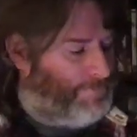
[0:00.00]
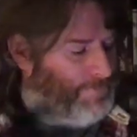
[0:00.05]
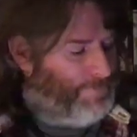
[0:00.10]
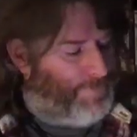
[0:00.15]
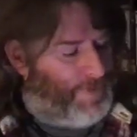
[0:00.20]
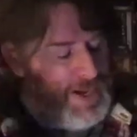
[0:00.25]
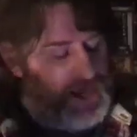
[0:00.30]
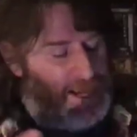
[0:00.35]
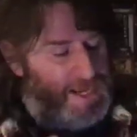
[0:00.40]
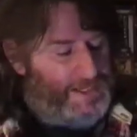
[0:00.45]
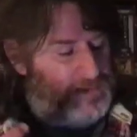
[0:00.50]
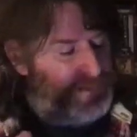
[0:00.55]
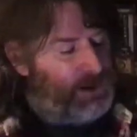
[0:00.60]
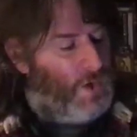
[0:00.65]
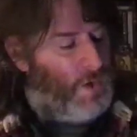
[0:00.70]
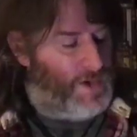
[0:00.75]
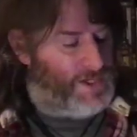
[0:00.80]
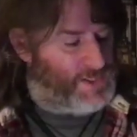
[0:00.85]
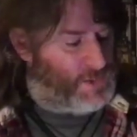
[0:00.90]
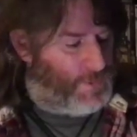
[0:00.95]
playing the
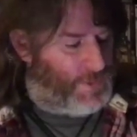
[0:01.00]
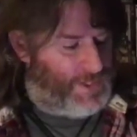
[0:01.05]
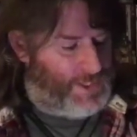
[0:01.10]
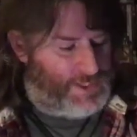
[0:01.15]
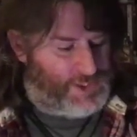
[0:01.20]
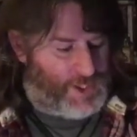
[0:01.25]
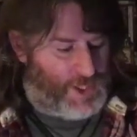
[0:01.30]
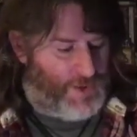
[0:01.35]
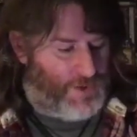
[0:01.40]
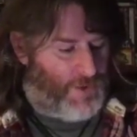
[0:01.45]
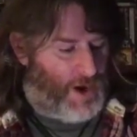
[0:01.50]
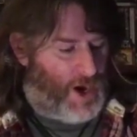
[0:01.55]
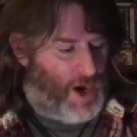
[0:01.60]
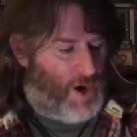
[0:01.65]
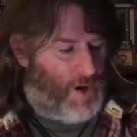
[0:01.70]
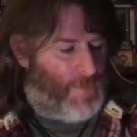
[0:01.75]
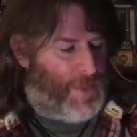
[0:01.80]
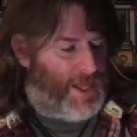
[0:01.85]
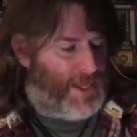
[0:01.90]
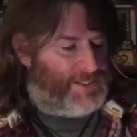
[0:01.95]
quiz with each other. I
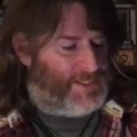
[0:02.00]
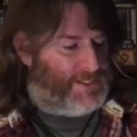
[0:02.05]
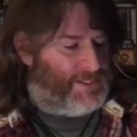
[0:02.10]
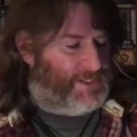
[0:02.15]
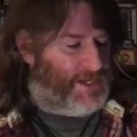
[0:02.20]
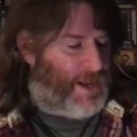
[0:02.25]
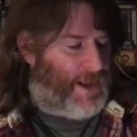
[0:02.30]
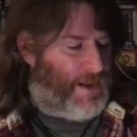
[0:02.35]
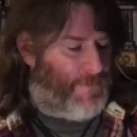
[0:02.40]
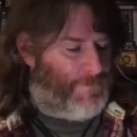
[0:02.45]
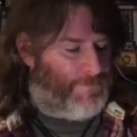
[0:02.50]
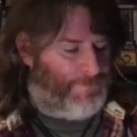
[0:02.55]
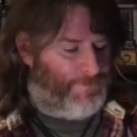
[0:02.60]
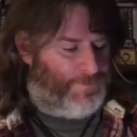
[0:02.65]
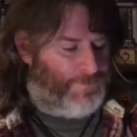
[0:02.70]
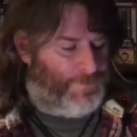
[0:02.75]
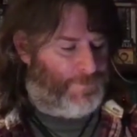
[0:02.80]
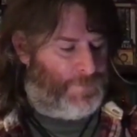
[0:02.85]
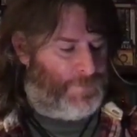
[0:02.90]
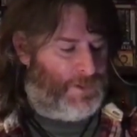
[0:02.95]
hope that's
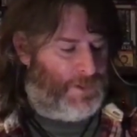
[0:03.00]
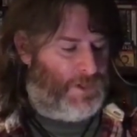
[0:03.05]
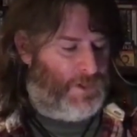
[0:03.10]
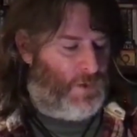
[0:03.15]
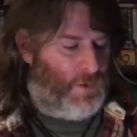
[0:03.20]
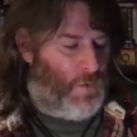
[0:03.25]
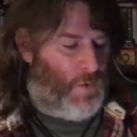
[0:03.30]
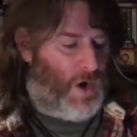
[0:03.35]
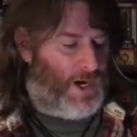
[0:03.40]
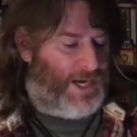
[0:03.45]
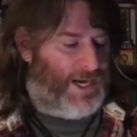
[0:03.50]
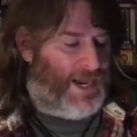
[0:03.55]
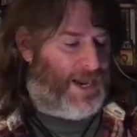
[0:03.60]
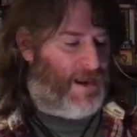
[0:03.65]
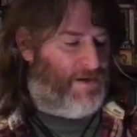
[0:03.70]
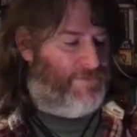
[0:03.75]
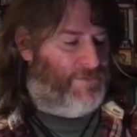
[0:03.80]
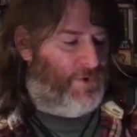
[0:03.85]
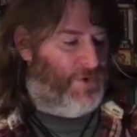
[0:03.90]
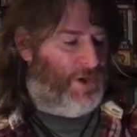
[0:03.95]
working
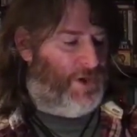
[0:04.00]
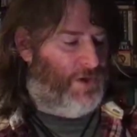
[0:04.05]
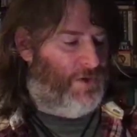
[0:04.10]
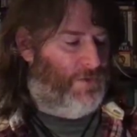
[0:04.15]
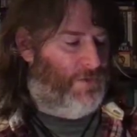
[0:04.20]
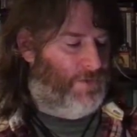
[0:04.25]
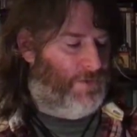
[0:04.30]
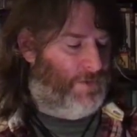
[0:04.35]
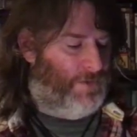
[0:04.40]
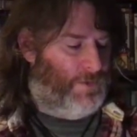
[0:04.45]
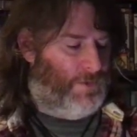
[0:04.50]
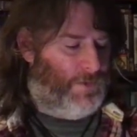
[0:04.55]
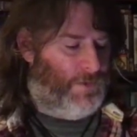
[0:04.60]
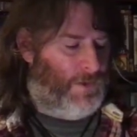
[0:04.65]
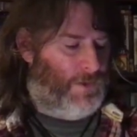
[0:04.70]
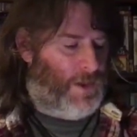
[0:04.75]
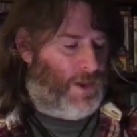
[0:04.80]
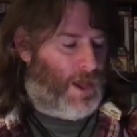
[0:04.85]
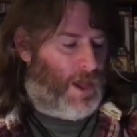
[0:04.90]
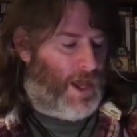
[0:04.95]
out for you.
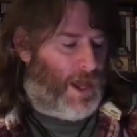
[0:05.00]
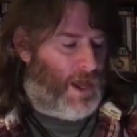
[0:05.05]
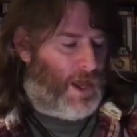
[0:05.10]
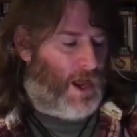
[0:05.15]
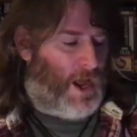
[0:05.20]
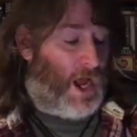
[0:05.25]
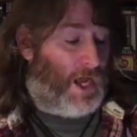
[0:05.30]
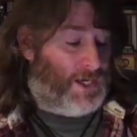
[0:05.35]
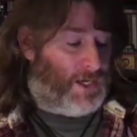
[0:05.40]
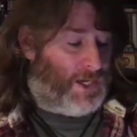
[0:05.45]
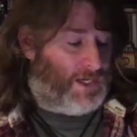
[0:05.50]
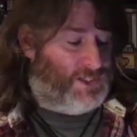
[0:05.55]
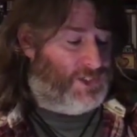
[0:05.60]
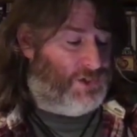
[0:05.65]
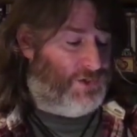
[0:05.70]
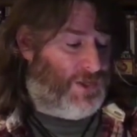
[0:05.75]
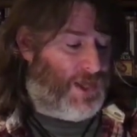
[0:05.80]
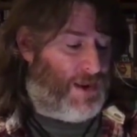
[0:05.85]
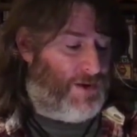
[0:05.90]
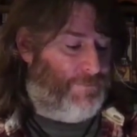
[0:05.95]
I'd like to
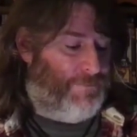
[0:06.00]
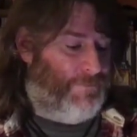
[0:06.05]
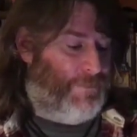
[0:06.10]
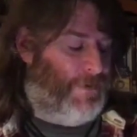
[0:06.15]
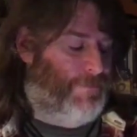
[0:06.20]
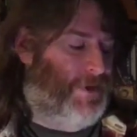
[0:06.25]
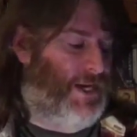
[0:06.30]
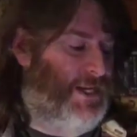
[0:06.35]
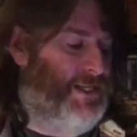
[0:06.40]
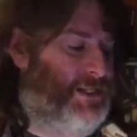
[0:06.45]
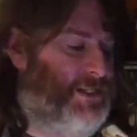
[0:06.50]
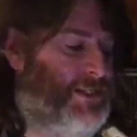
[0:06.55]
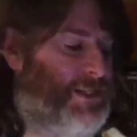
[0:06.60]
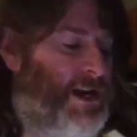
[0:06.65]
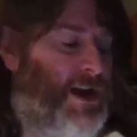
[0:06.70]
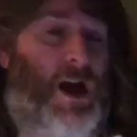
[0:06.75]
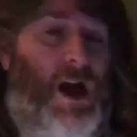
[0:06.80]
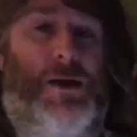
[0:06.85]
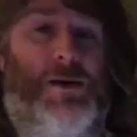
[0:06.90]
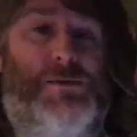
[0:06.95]
do that, but it's
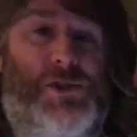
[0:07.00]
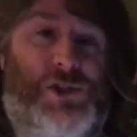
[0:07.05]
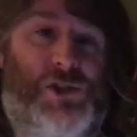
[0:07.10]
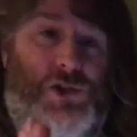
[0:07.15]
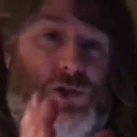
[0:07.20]
I'm just